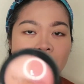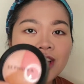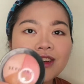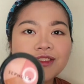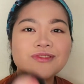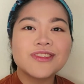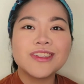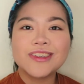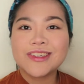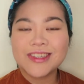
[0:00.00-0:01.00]
It is
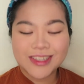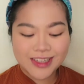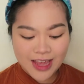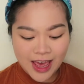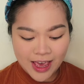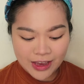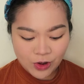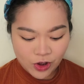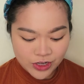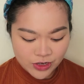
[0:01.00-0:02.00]
really good. I
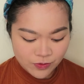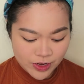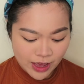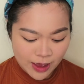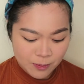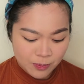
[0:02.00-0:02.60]
got it when I